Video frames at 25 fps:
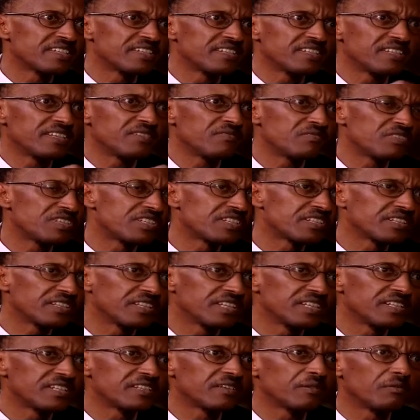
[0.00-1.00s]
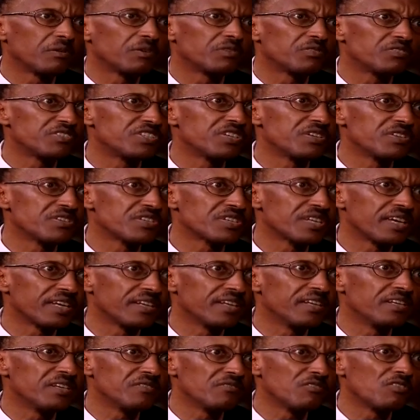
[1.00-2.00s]
doesn't he investigate about the
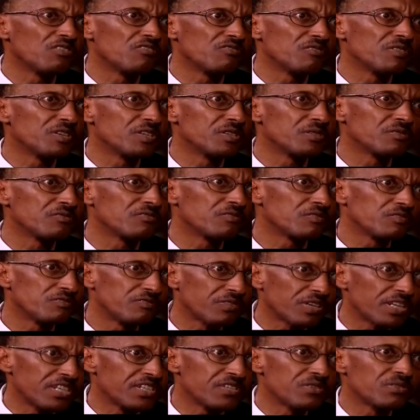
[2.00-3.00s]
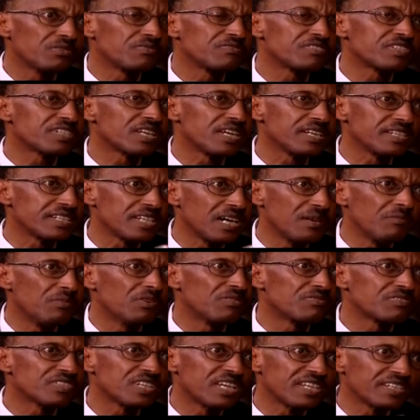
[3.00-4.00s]
genocide and the involvement of French officers,
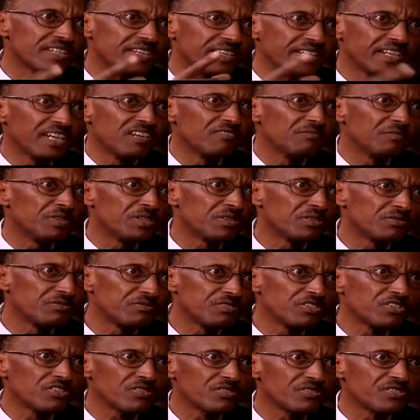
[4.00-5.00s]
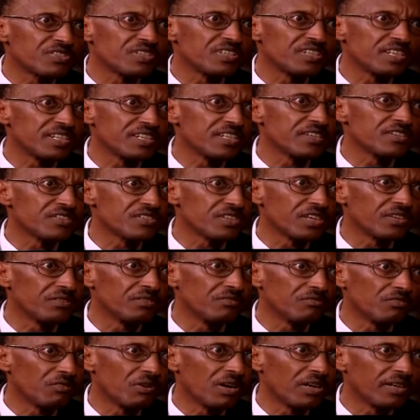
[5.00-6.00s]
armed officers, and the government officials in the
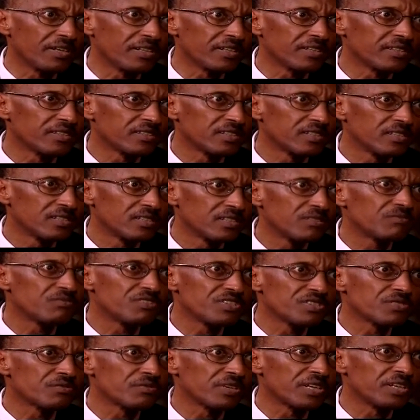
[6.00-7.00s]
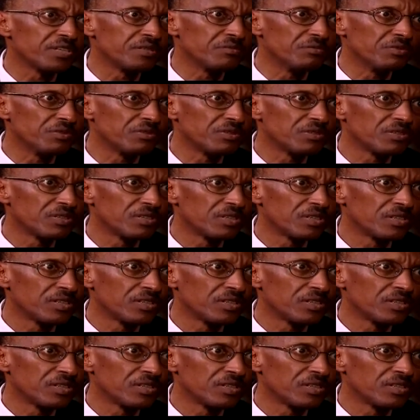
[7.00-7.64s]
genocide of Rwanda, if he's credible?